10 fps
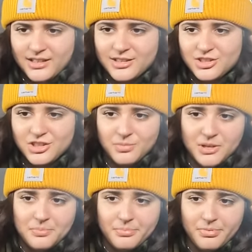This should
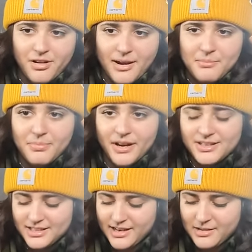be prime
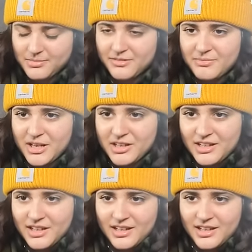bite time if my